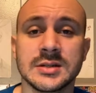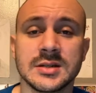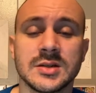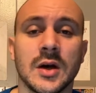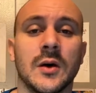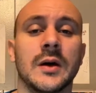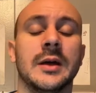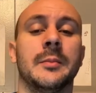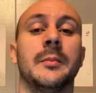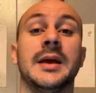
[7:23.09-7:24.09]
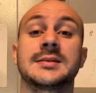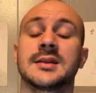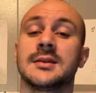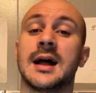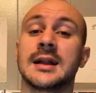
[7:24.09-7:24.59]
so it makes a
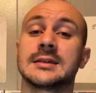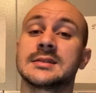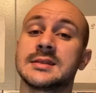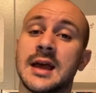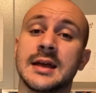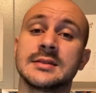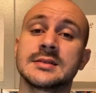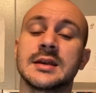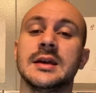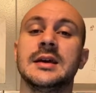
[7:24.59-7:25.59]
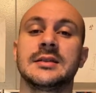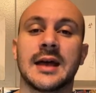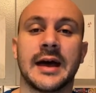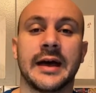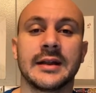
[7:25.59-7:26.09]
lot of sense
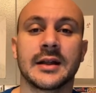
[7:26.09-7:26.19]
that